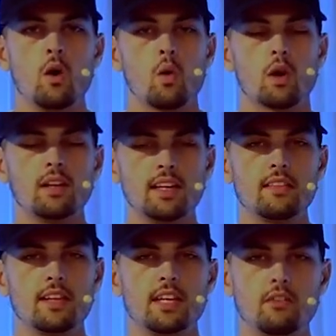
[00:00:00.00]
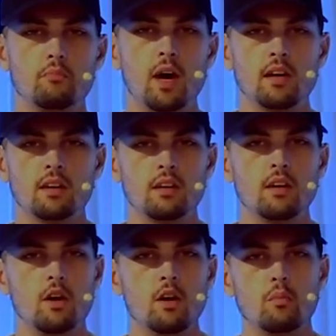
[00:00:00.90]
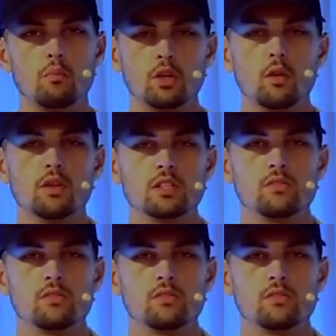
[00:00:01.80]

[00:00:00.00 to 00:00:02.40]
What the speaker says: or clicking the give button below this